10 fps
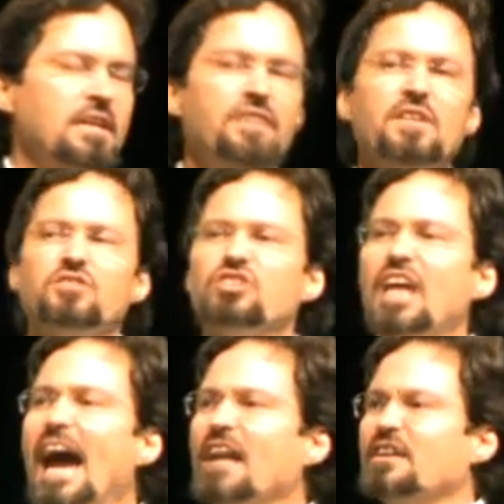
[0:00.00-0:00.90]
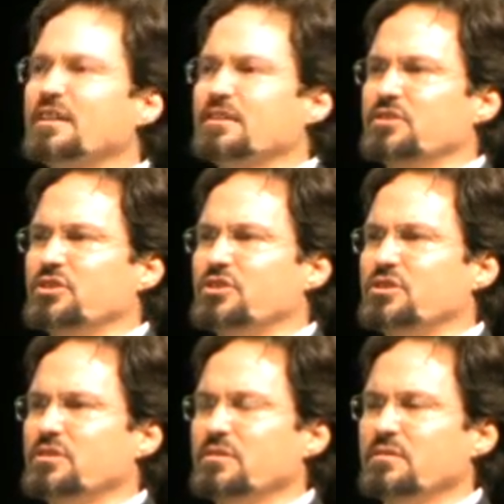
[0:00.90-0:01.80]
in the
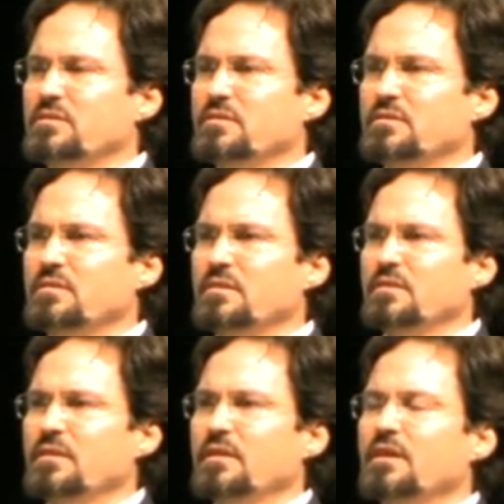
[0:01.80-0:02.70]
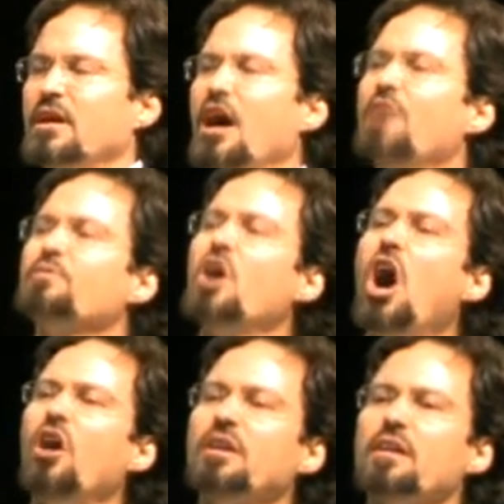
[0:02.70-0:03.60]
challenge of
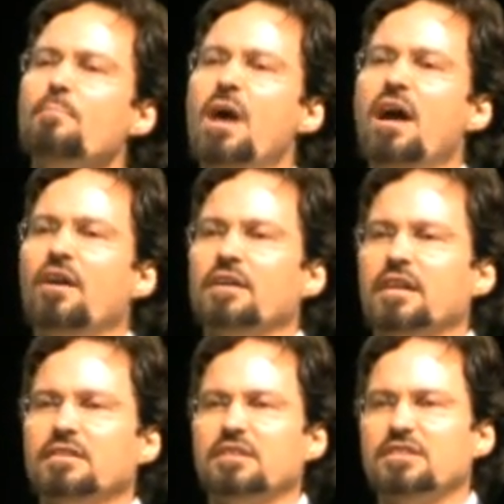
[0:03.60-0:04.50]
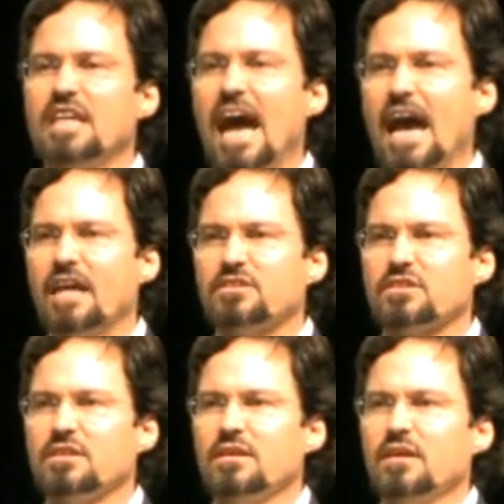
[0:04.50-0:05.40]
calling America to task.
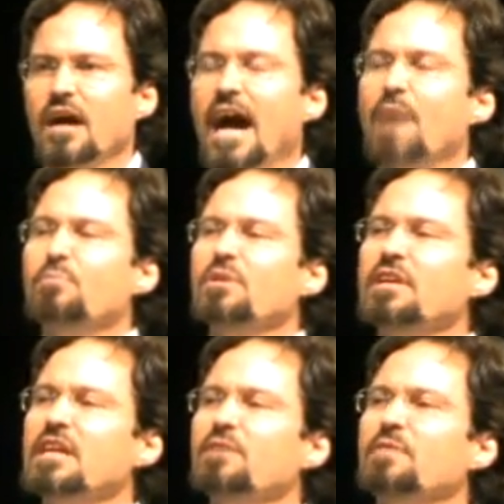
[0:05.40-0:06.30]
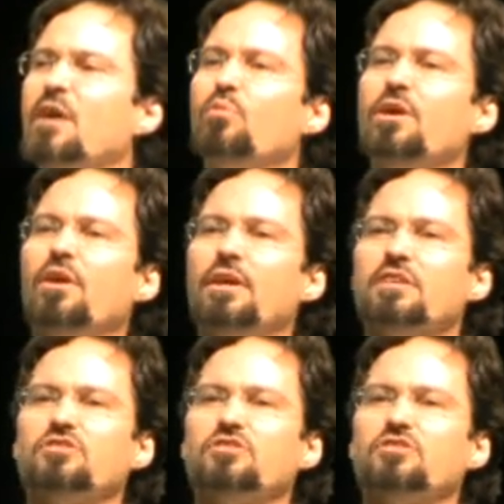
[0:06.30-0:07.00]
I believe that we are a